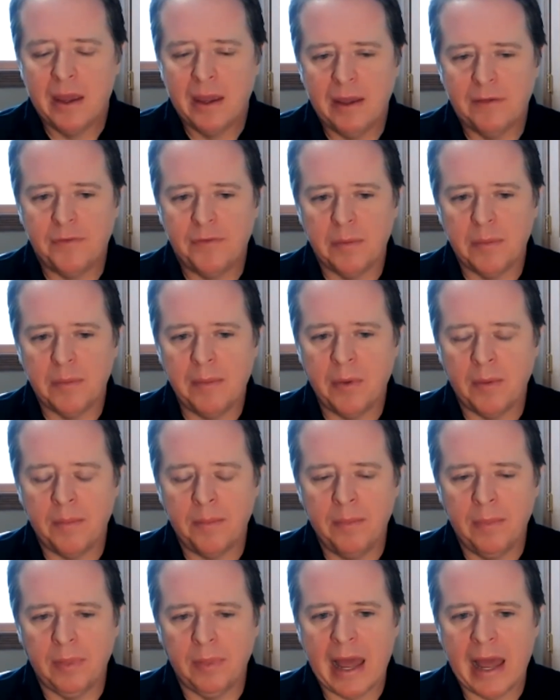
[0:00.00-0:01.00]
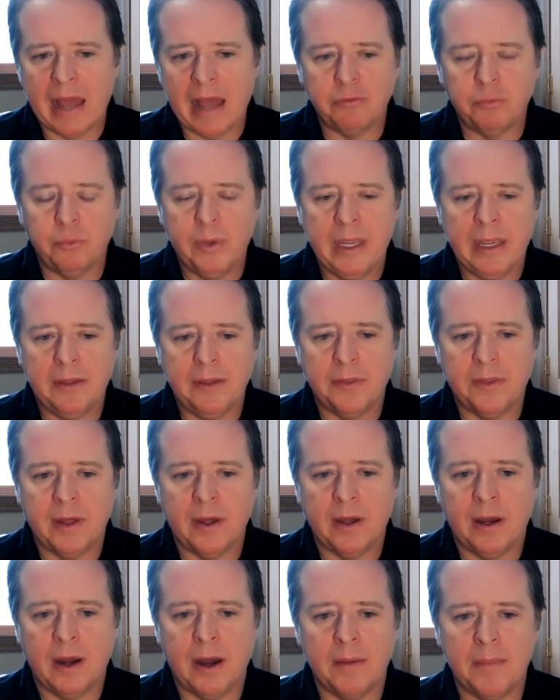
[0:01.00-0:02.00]
if you remember last week,
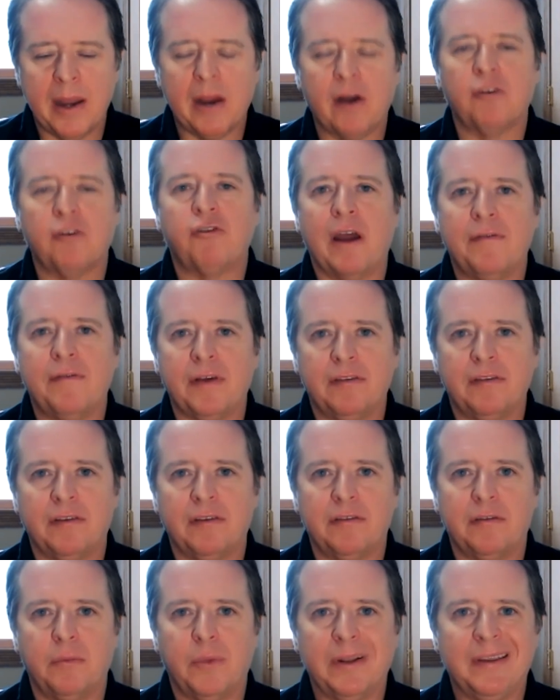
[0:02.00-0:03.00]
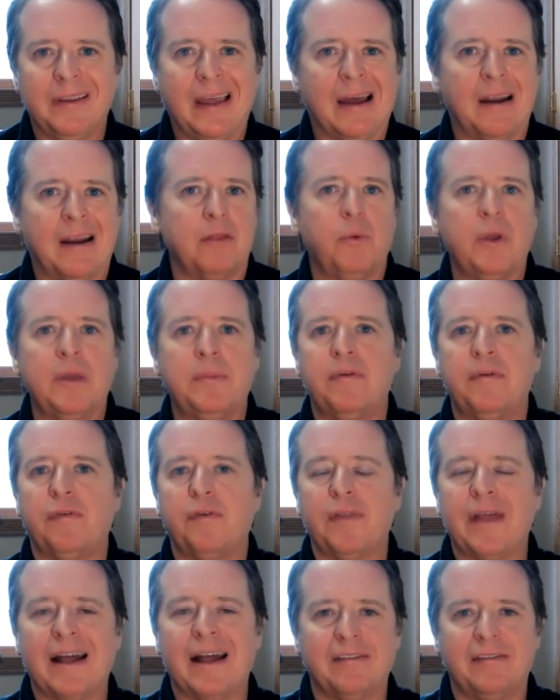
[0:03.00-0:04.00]
the air traffic system went down, and the week
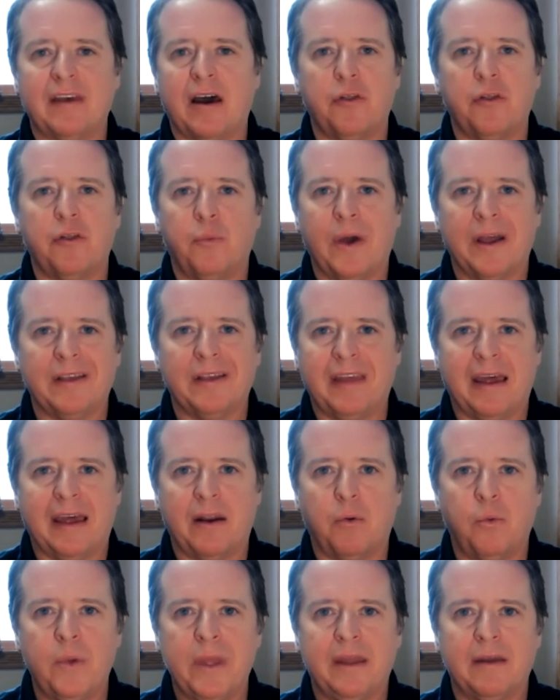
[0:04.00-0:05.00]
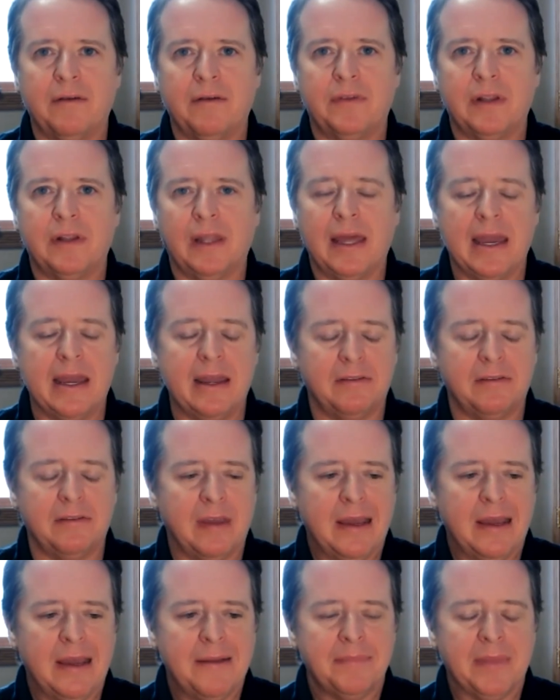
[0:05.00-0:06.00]
before that, Southwest had a week of delays.
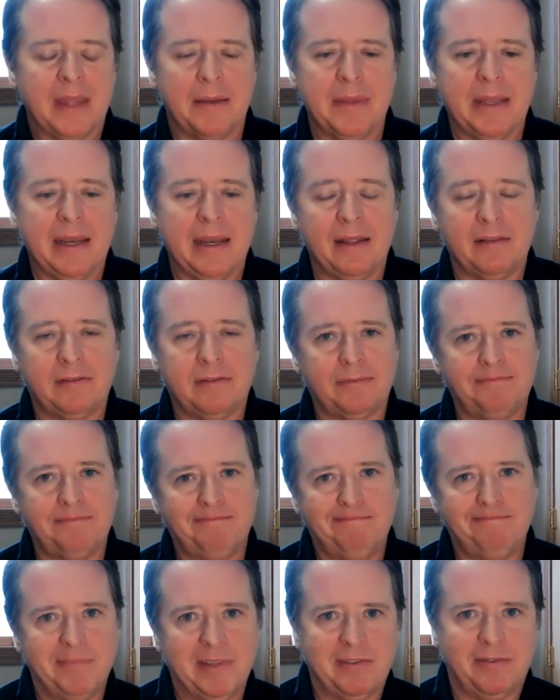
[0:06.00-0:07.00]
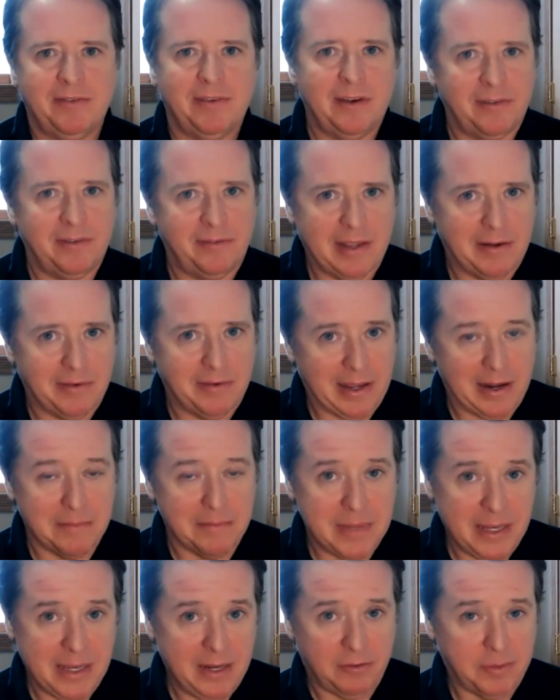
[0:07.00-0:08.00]
I mean, this is going to sound kind
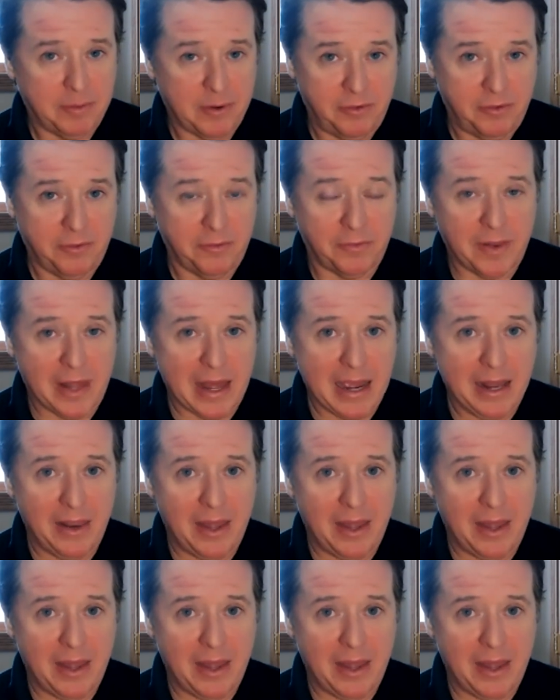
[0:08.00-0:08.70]
of mean, especially if you fly